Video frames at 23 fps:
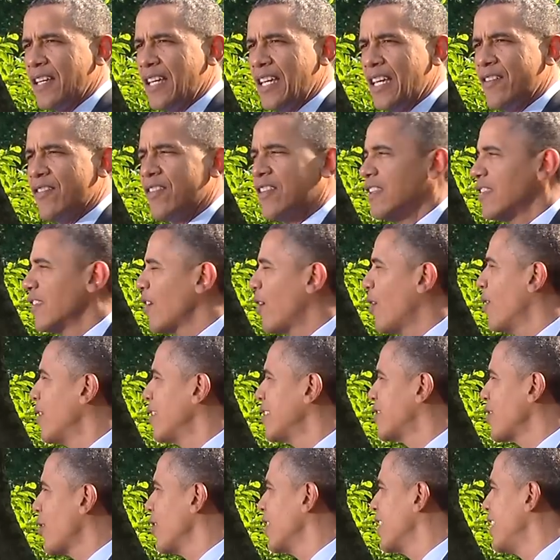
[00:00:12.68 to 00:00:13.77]
Even though
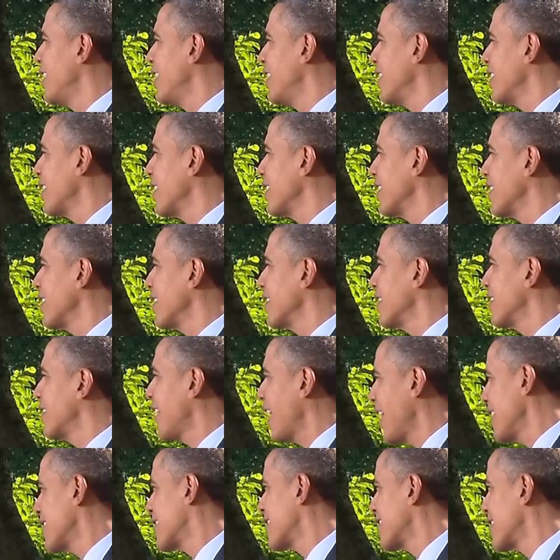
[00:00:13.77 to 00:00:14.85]
it's only
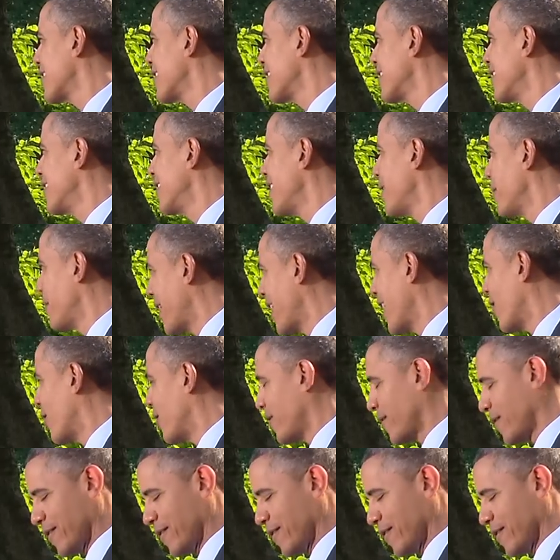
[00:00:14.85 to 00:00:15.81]
tres de Mayo.